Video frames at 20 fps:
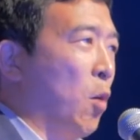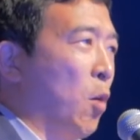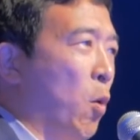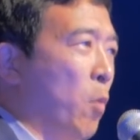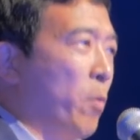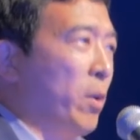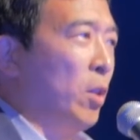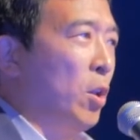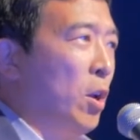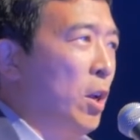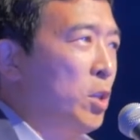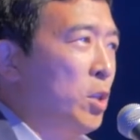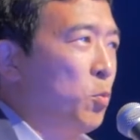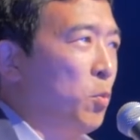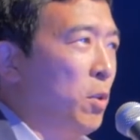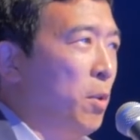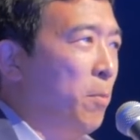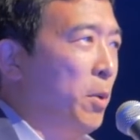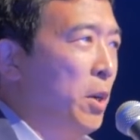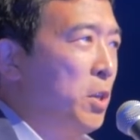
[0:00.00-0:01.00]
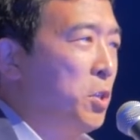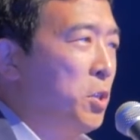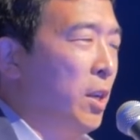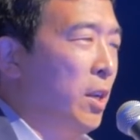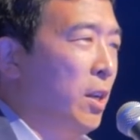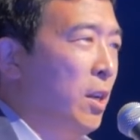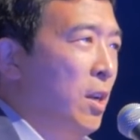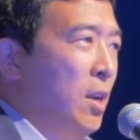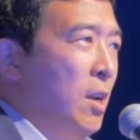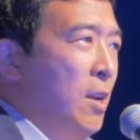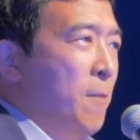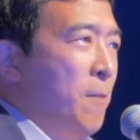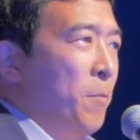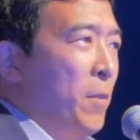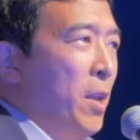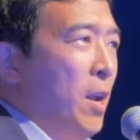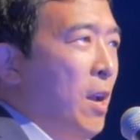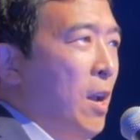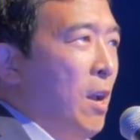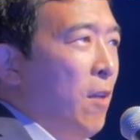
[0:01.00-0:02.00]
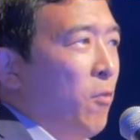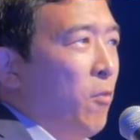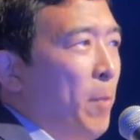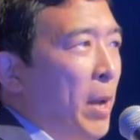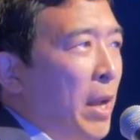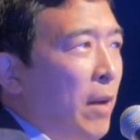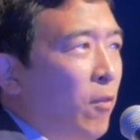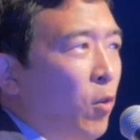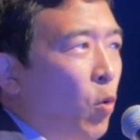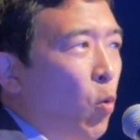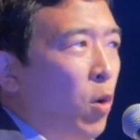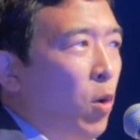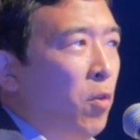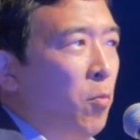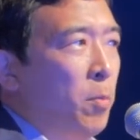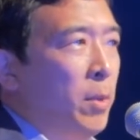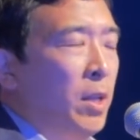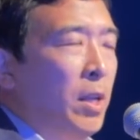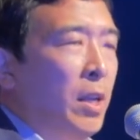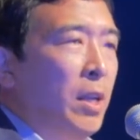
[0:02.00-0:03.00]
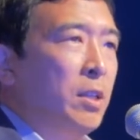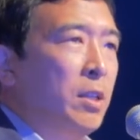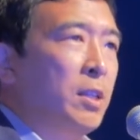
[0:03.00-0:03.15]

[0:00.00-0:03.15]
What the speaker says: where we launched with a budget of about $250,000.